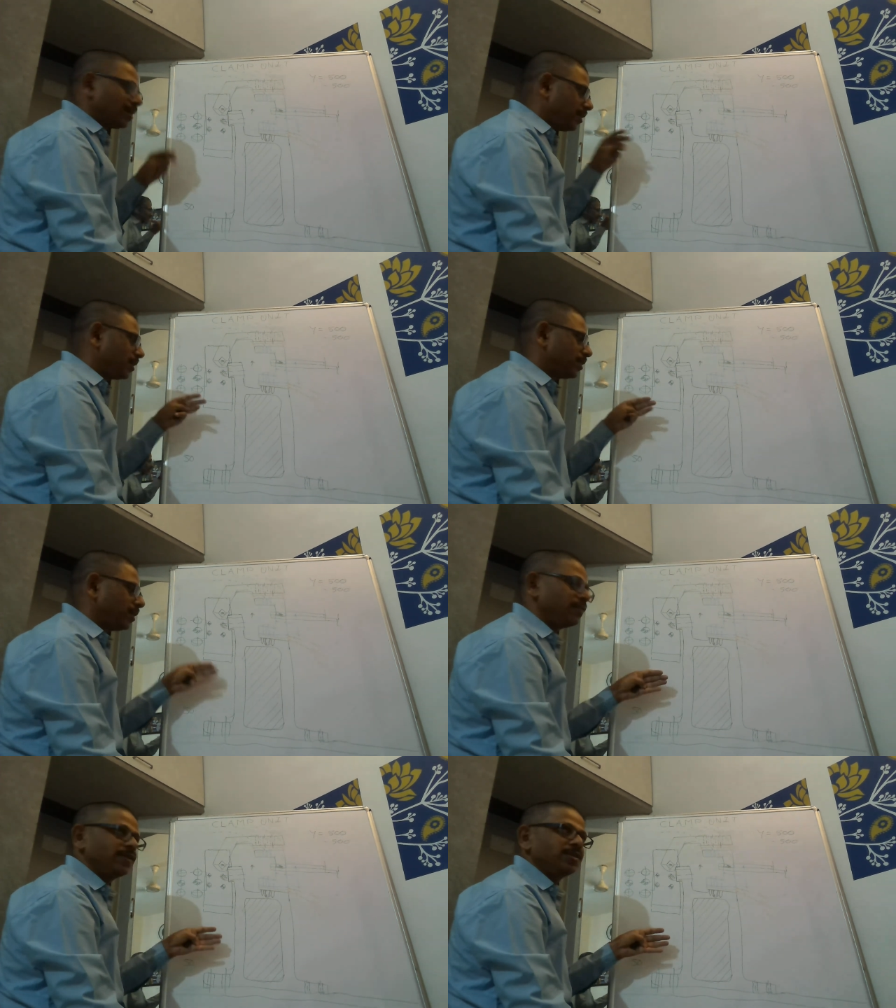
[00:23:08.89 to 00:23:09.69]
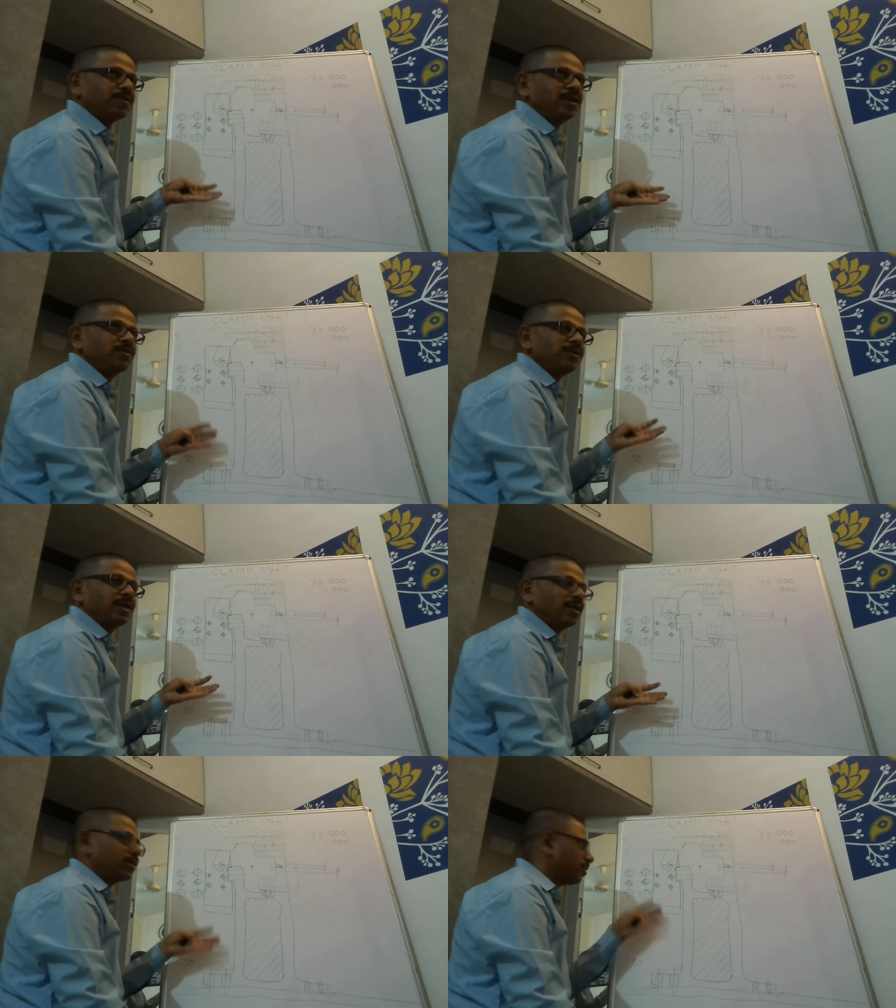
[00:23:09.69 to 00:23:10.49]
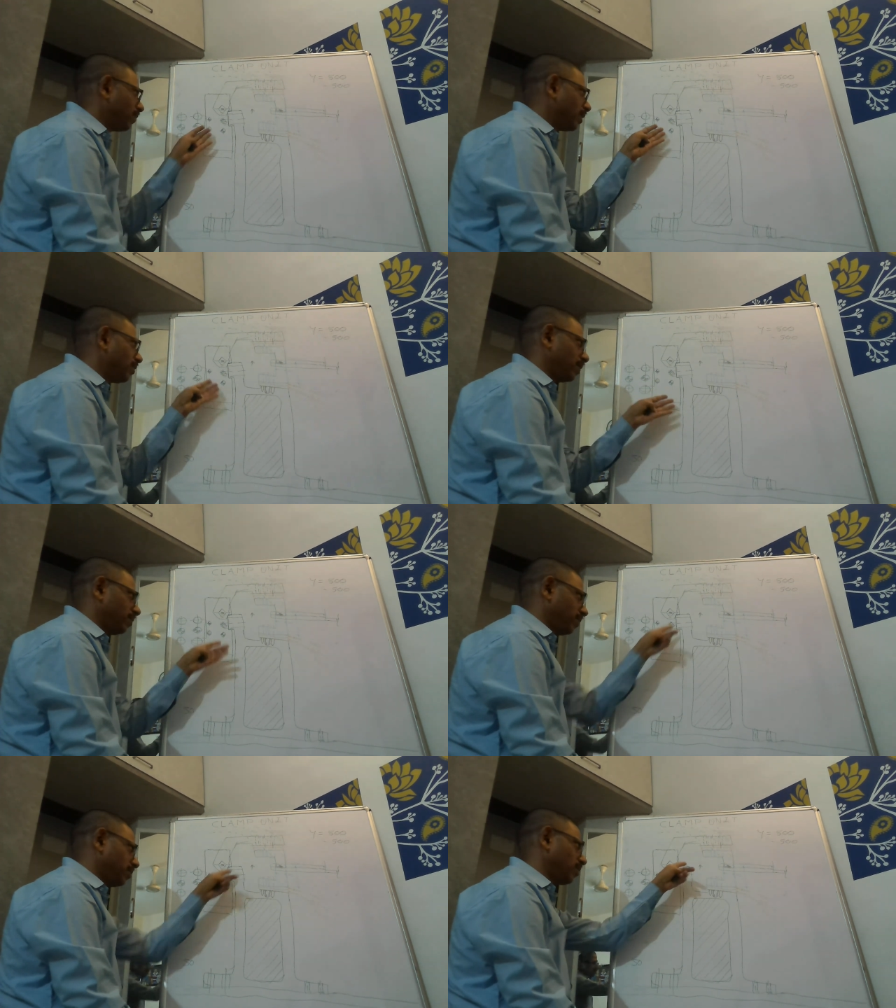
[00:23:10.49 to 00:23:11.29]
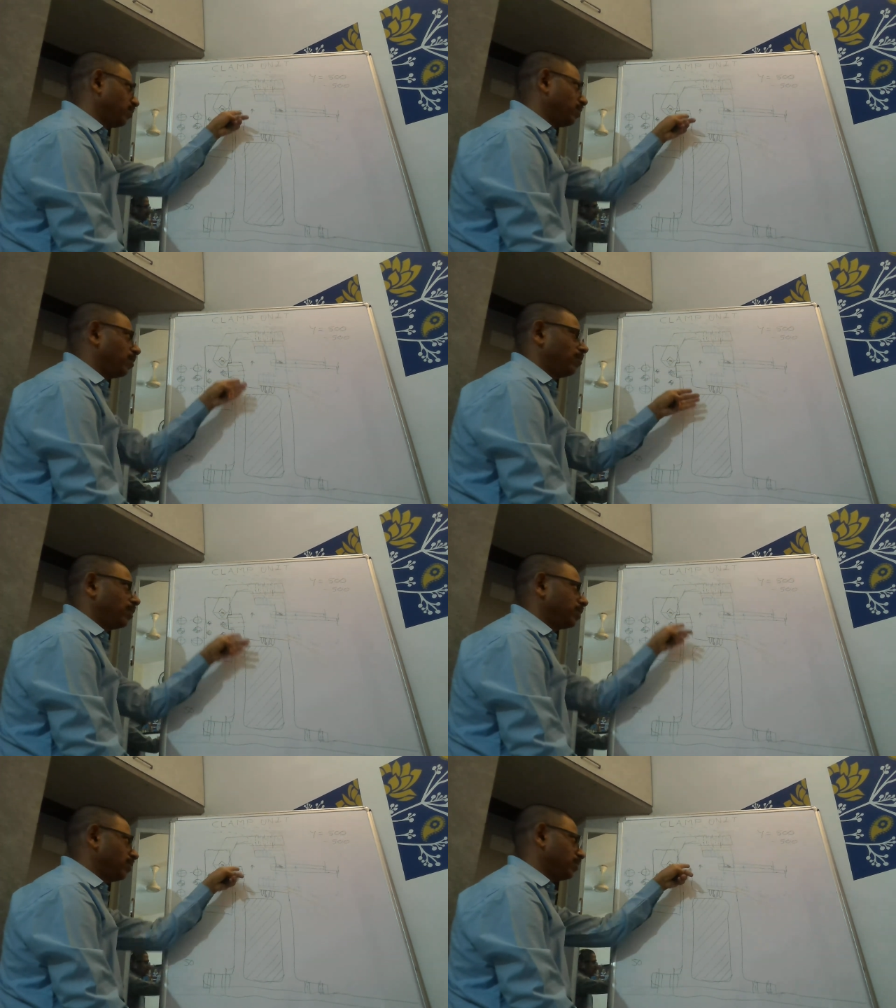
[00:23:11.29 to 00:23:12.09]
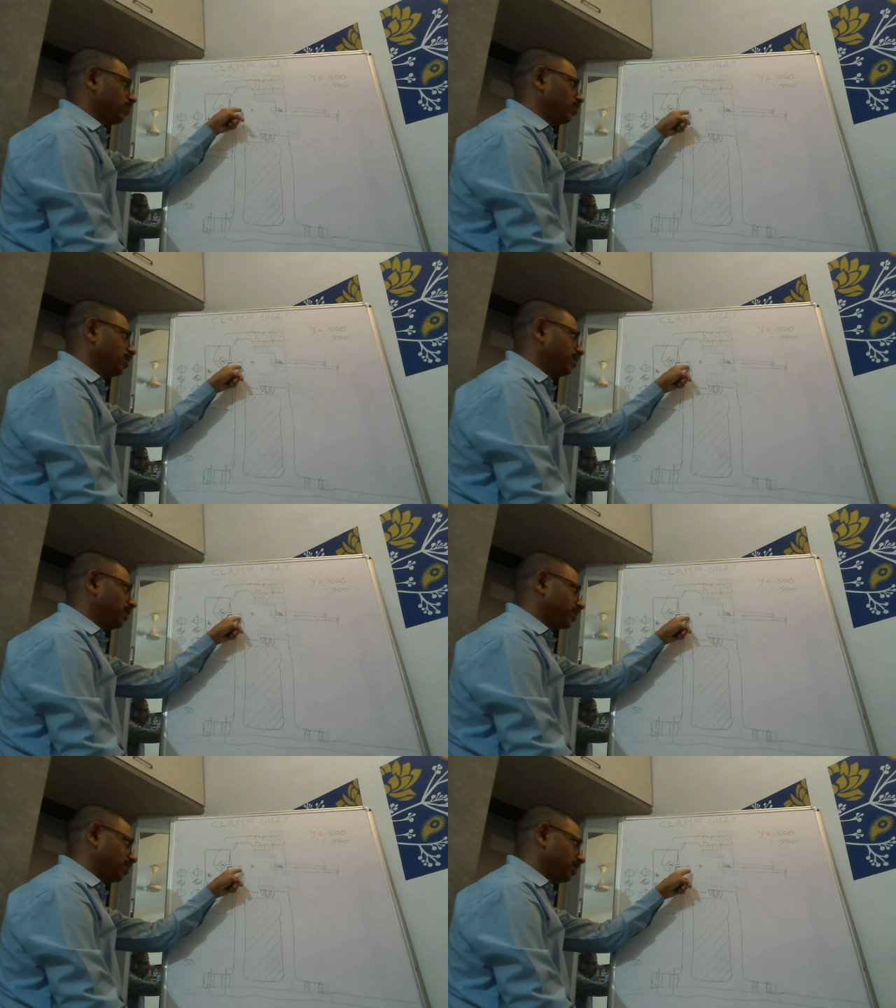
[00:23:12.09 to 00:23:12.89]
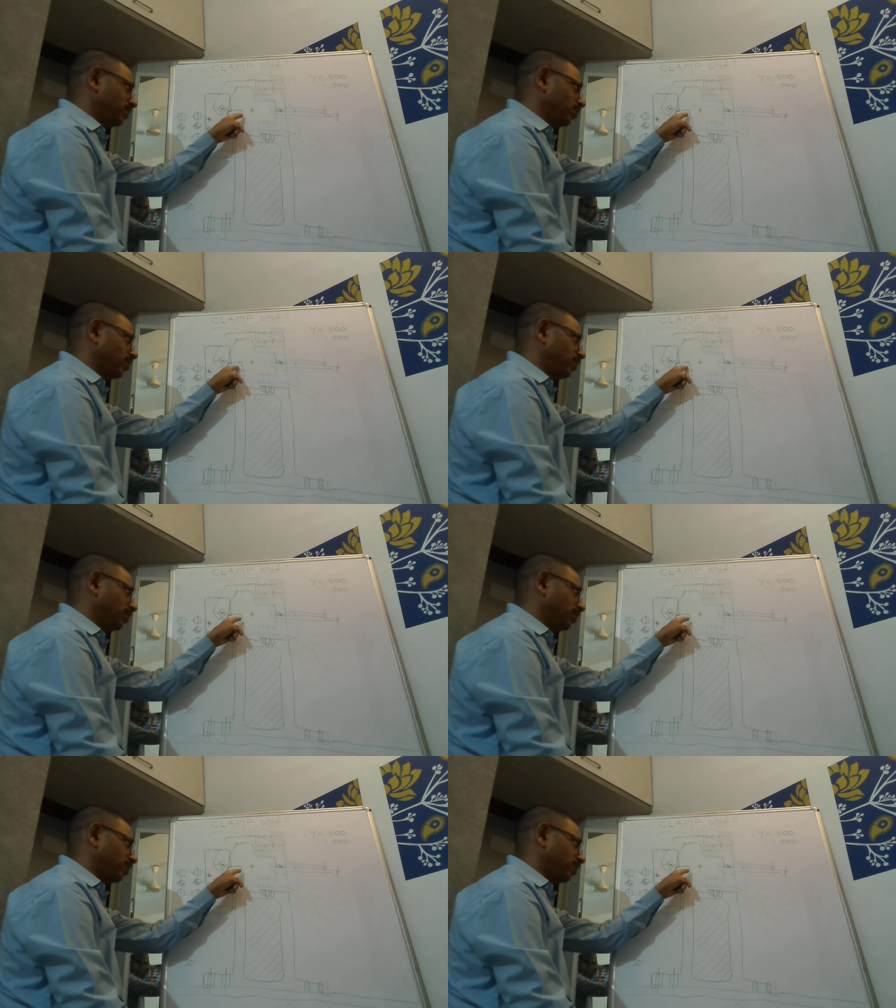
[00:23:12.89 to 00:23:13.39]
Yeah, 3D finish you can do it in another 1 hour, because what you are only makes it is old.